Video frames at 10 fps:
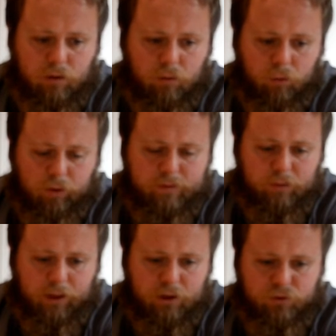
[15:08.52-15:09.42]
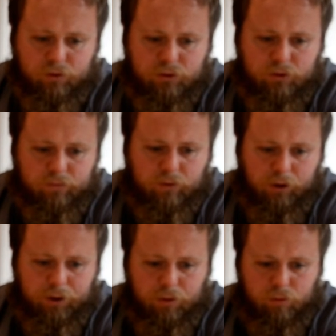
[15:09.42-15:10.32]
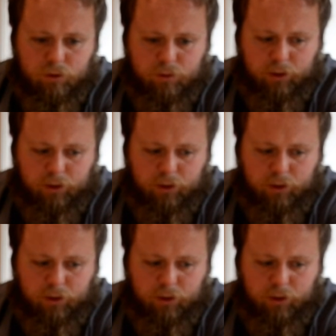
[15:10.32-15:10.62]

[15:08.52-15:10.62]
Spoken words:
with some extra sort of honey water